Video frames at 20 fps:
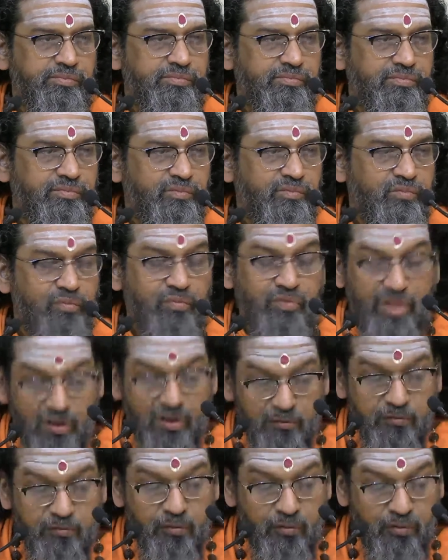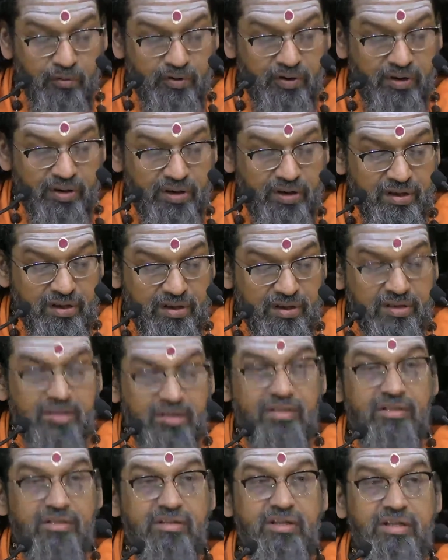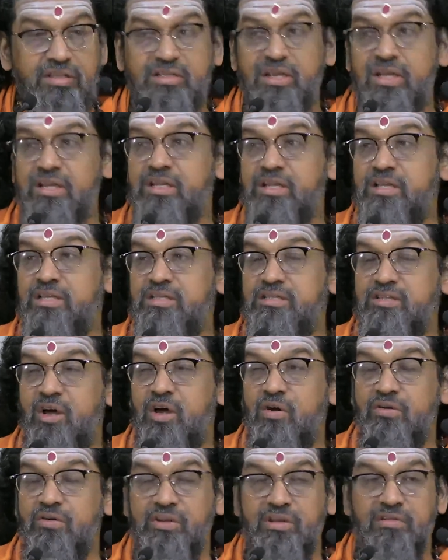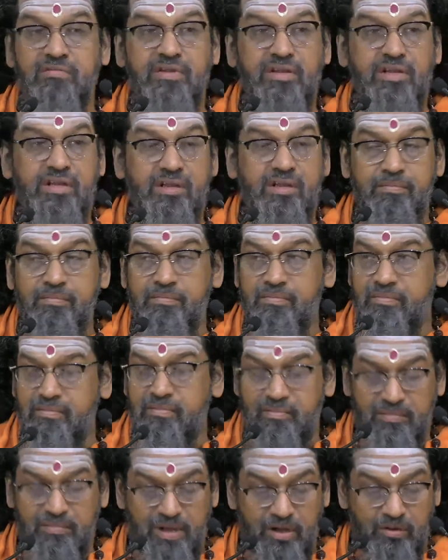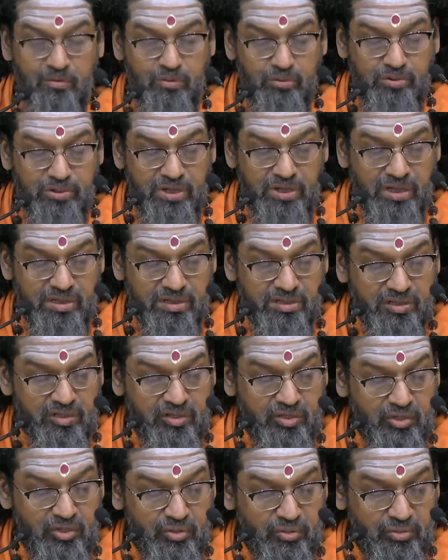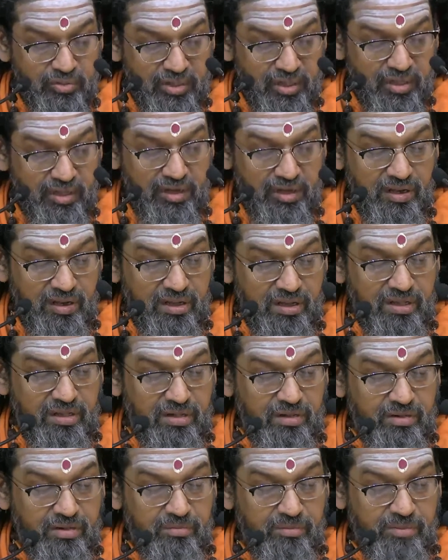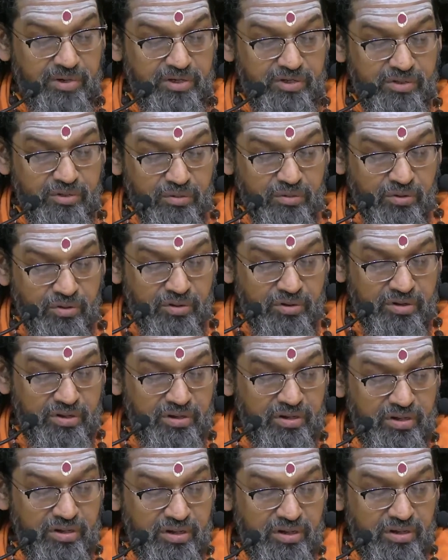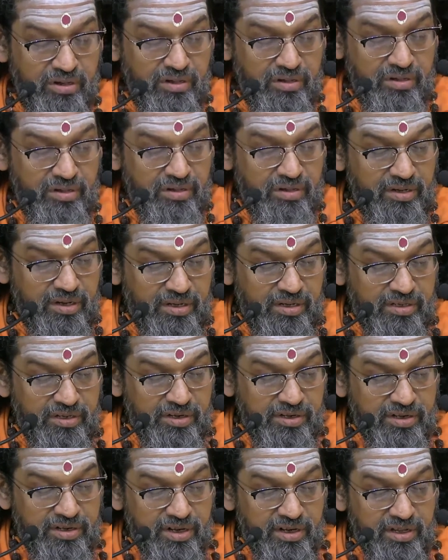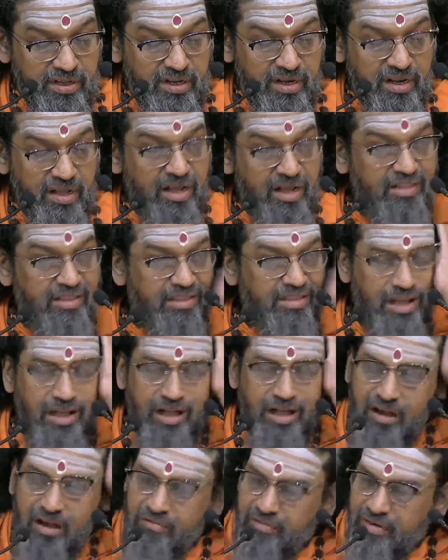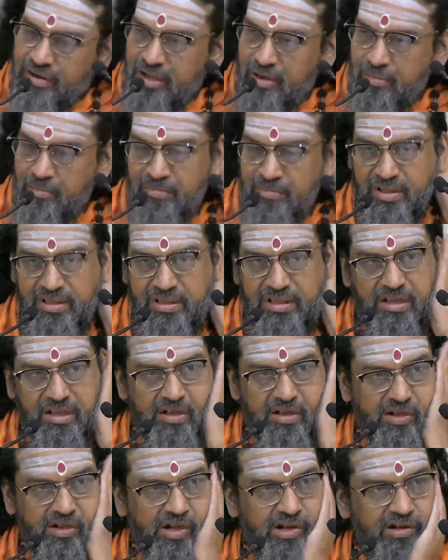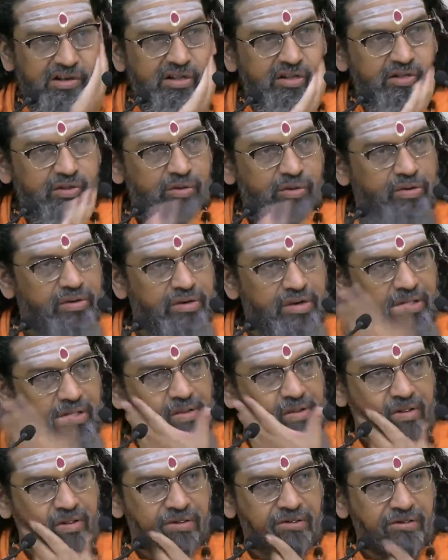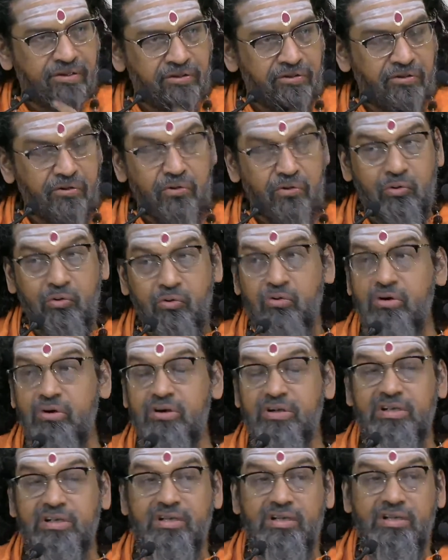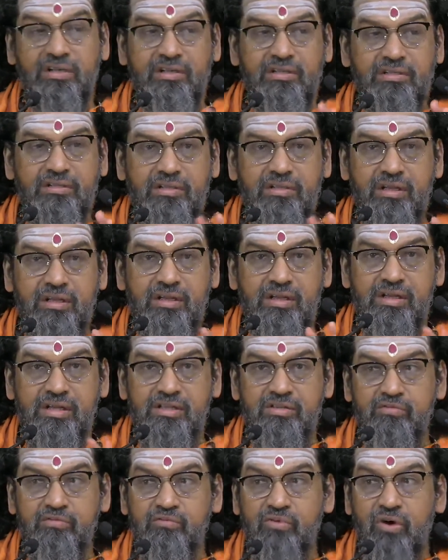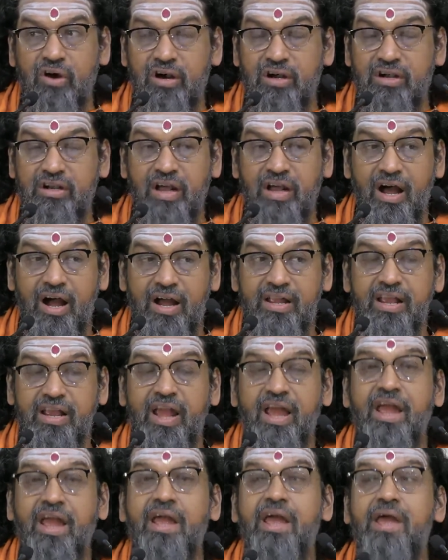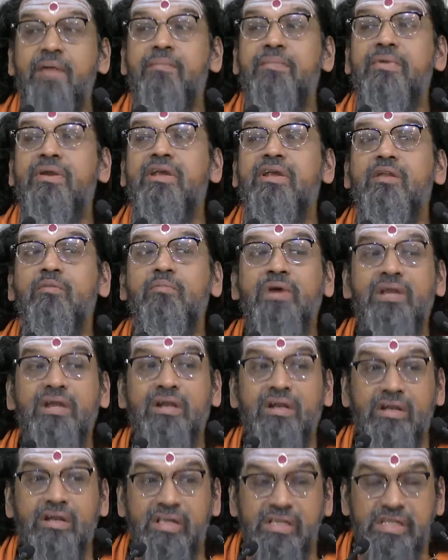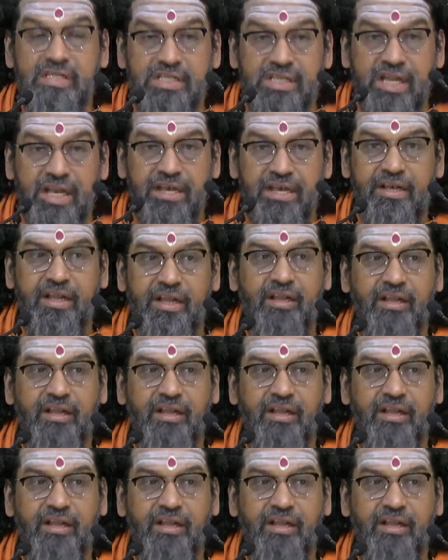And therefore, teacher is now giving him Anushasan Shruti. Please note, it is written here, Ataha avagamyate. Understood, na? So whole thing is what I am in my understanding.